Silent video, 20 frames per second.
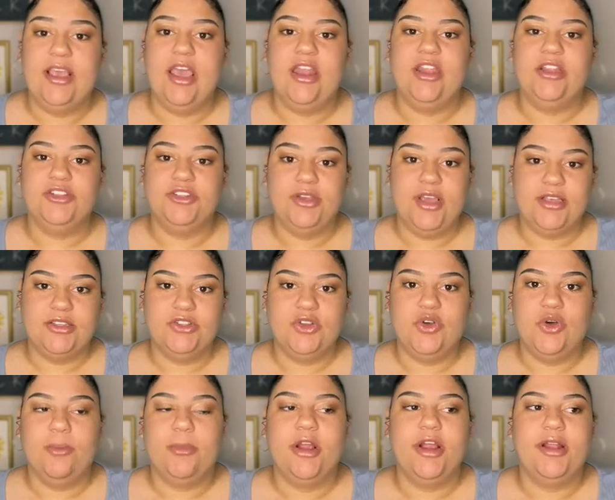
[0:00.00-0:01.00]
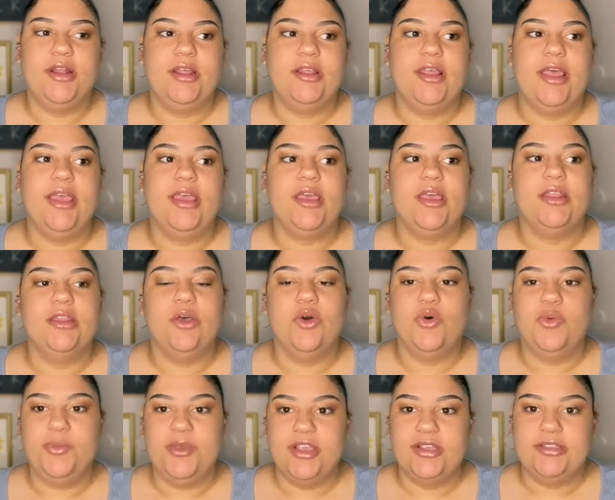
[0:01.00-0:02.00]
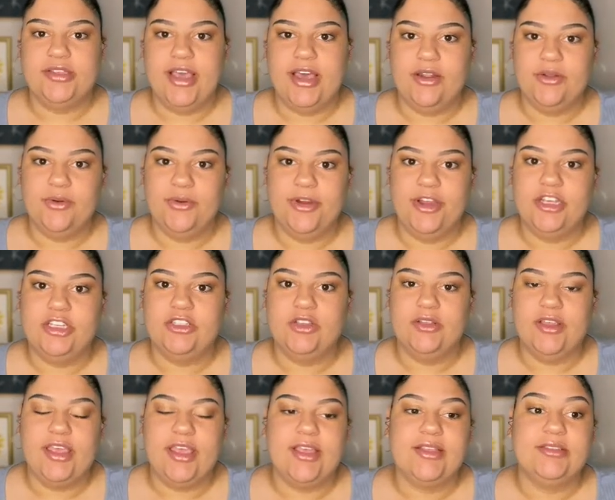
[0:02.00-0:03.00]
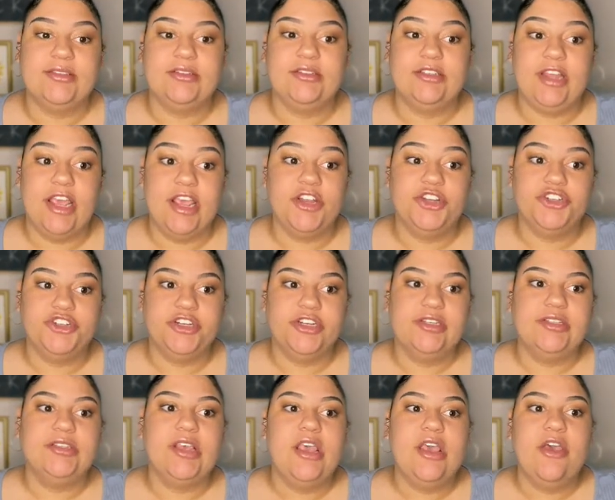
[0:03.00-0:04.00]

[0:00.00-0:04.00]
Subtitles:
and as you guys know, I'm already like in the obese category, so like it's dangerous